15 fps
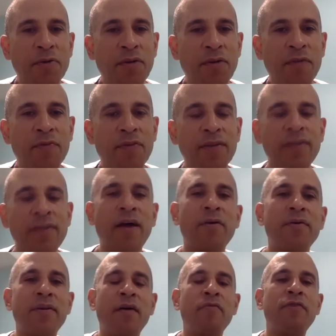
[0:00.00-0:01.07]
definitely.
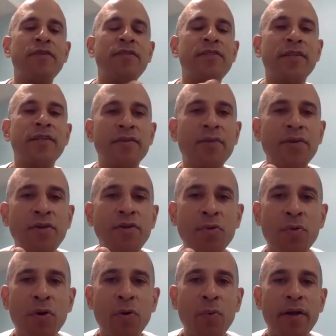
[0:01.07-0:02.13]
Now, Vincent, you
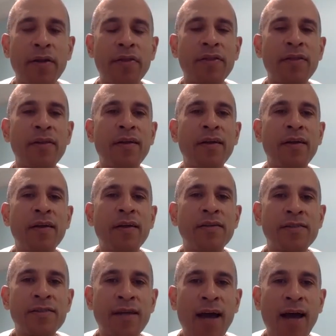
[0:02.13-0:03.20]
were with
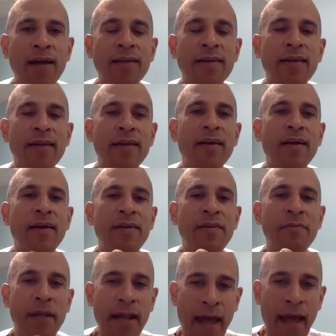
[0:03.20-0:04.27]
Scott
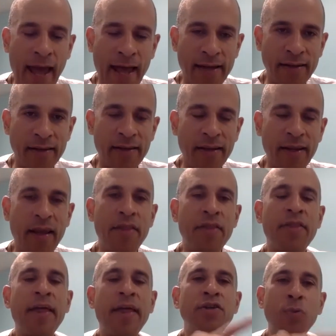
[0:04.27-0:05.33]
in Manhattan, and
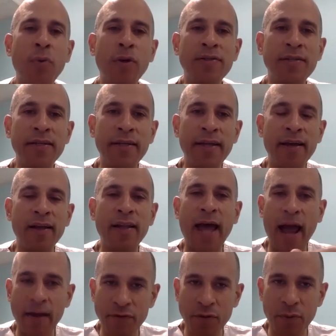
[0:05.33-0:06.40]
then you went to Yale
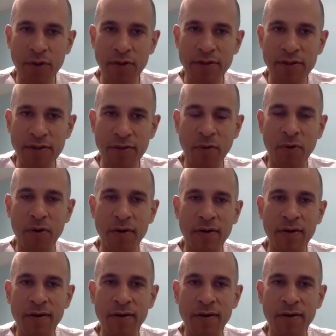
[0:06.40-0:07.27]
afterwards, or?